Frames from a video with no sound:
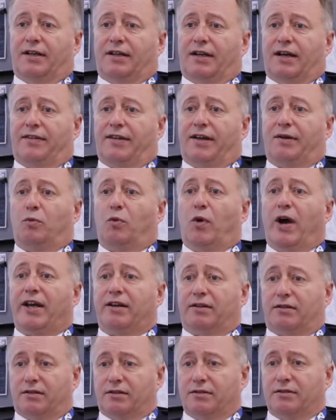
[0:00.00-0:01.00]
And then
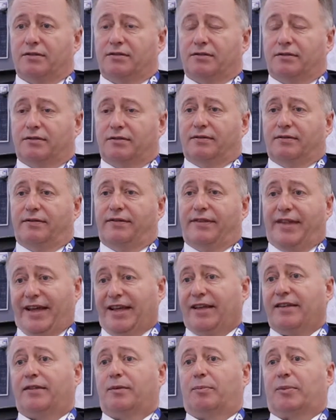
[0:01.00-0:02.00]
whales, they
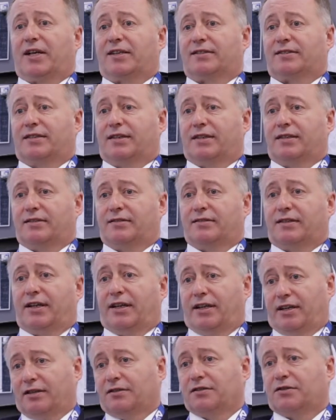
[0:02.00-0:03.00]
eat the plastics and
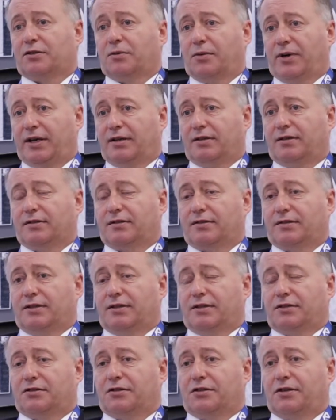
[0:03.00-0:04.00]
it kills the whales.
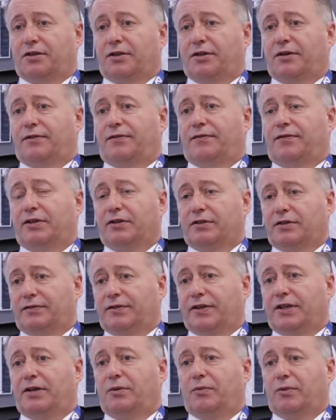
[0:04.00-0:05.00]
So the filter
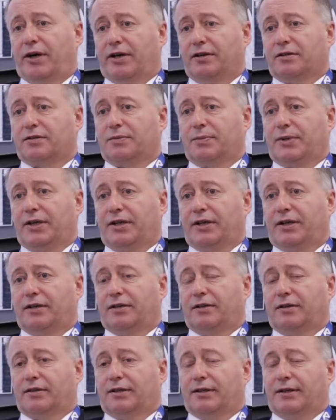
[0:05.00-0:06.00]
feeding whales are being
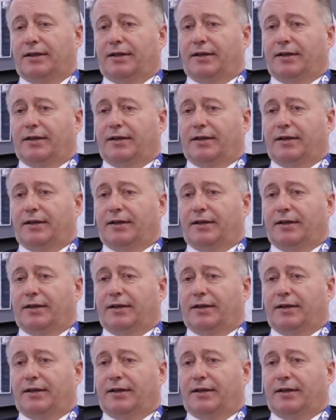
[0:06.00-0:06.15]
killed.